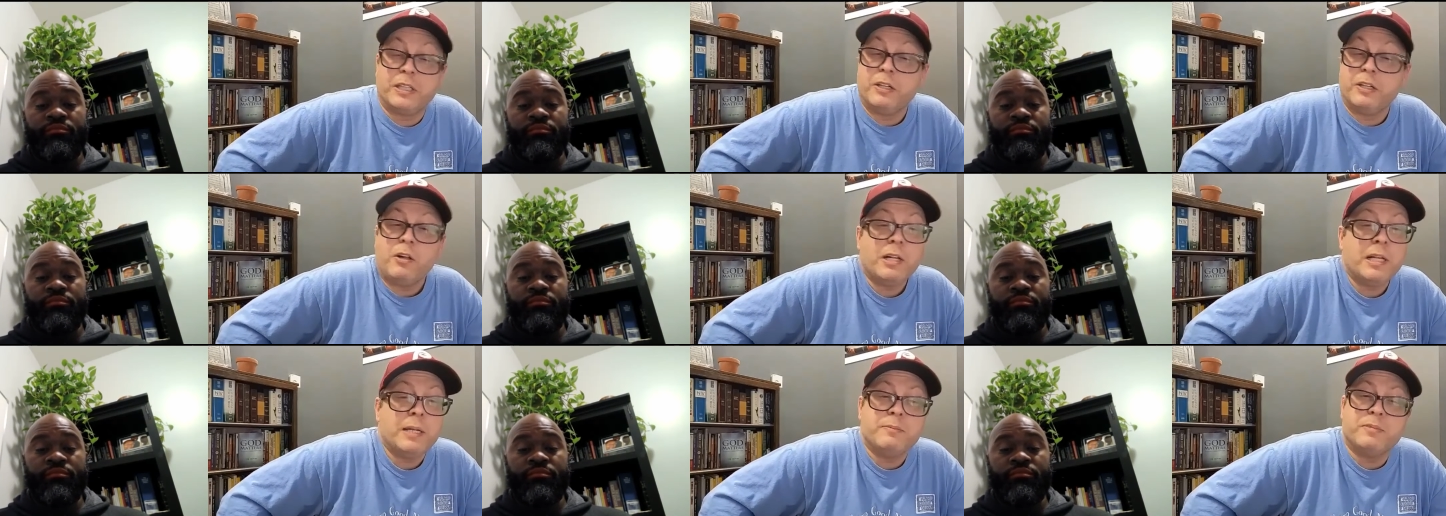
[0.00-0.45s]
Speaker 1: And
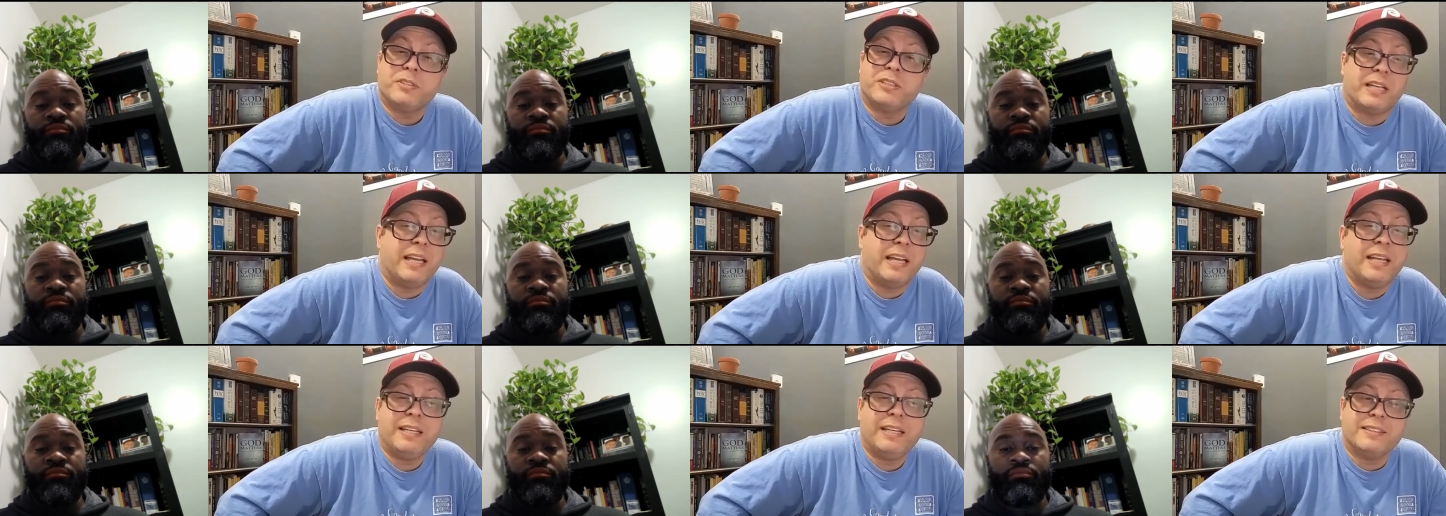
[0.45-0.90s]
all I'm
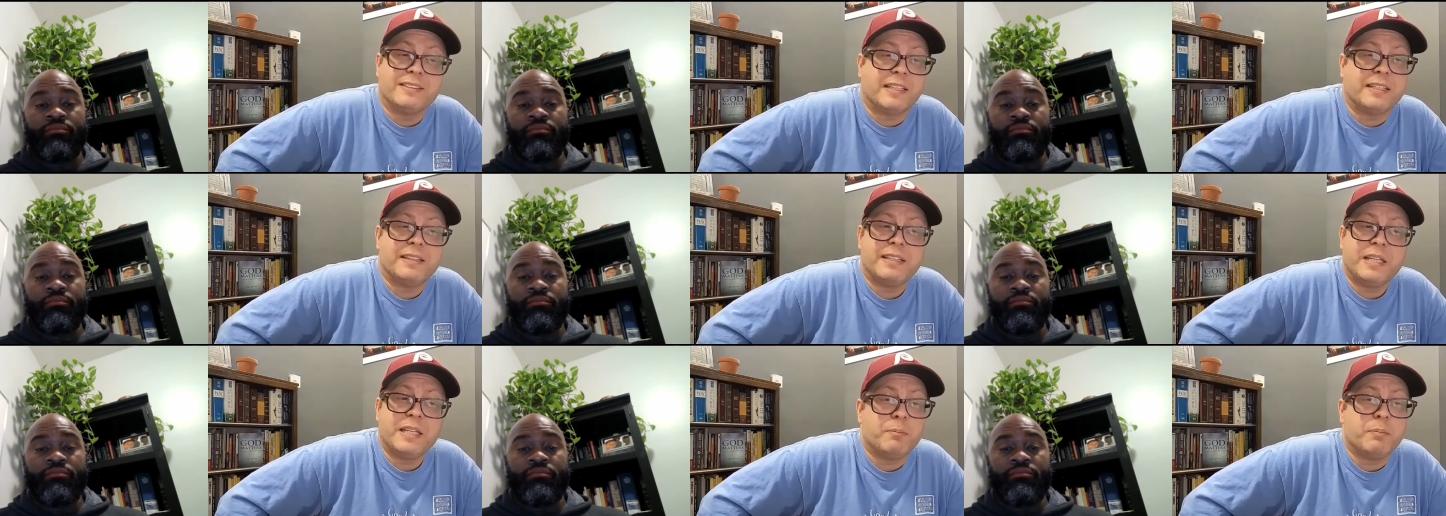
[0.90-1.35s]
saying is I
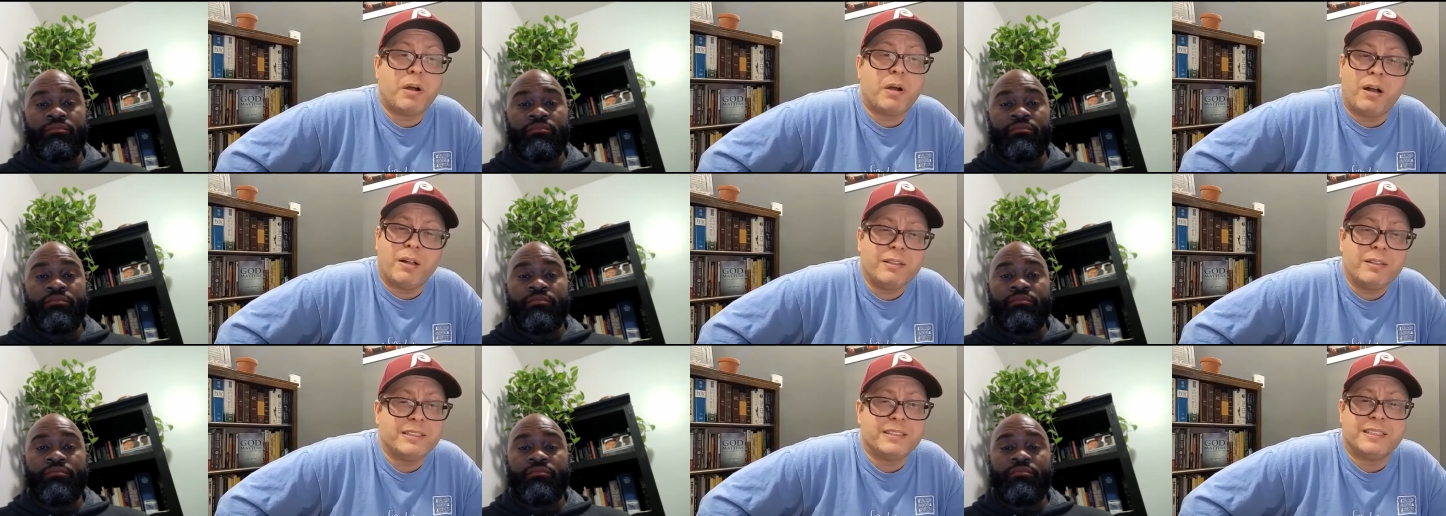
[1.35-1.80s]
think
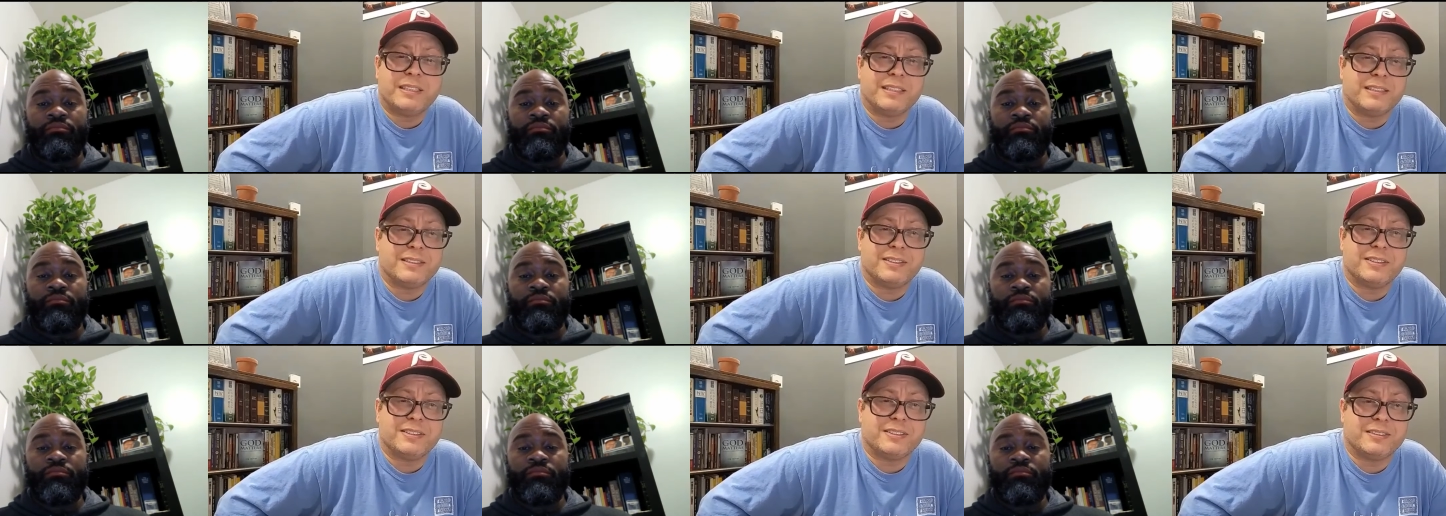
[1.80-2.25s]

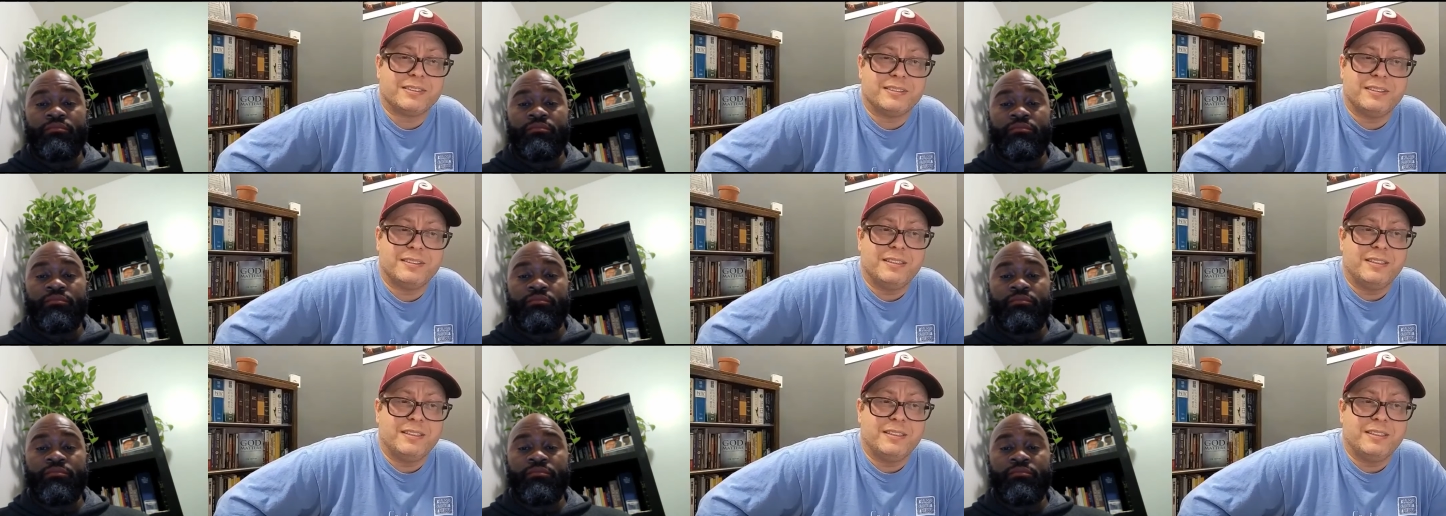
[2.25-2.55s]
politics